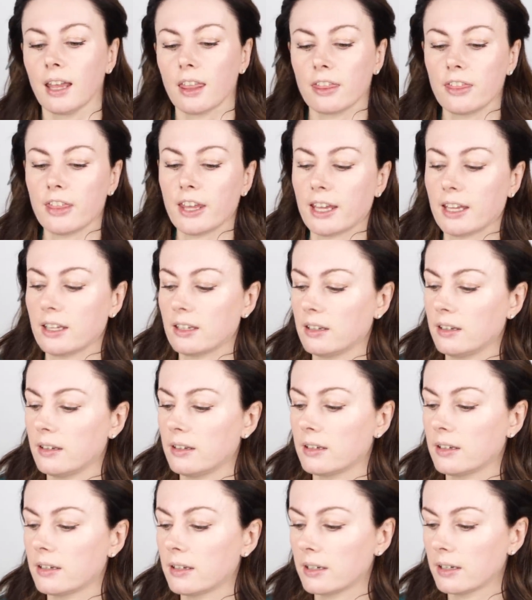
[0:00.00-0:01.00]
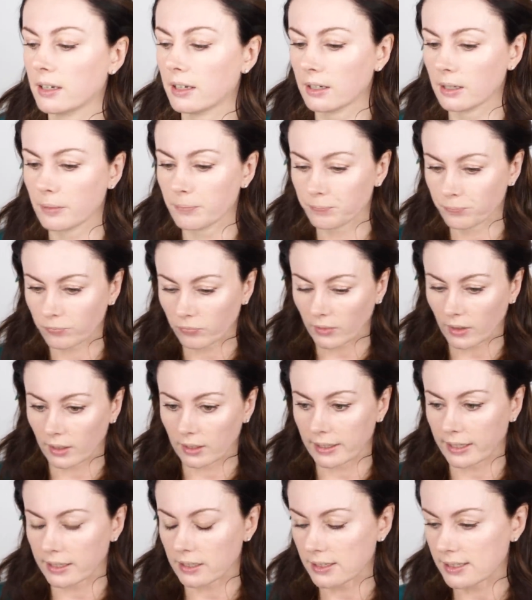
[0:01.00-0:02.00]
Then
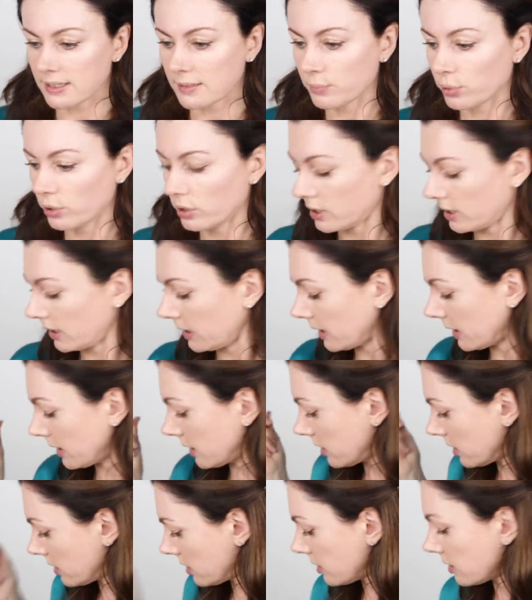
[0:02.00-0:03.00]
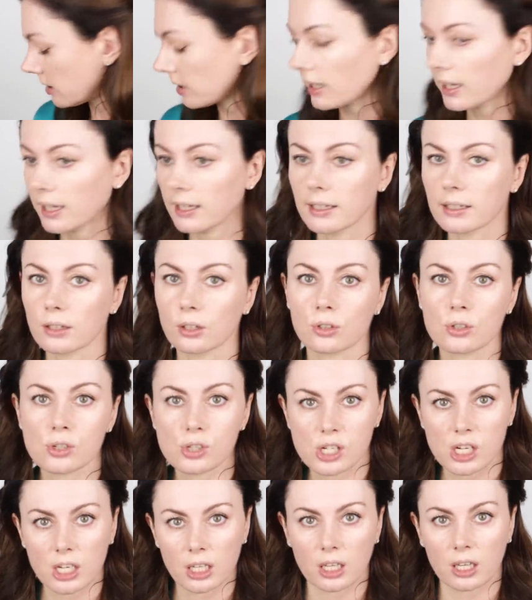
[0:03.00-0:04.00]
let us put in a little
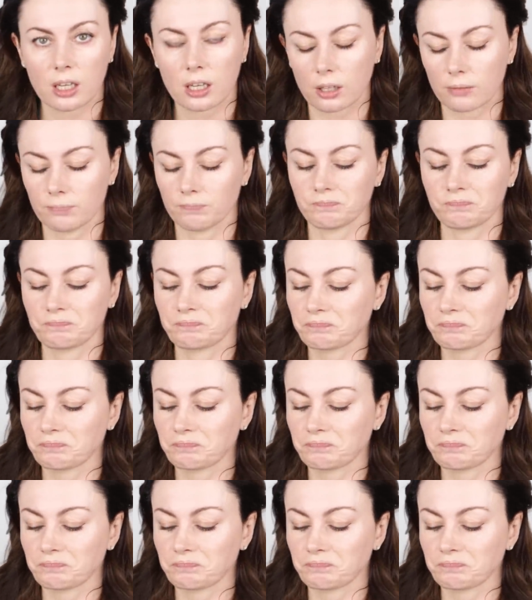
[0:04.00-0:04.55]
cheek.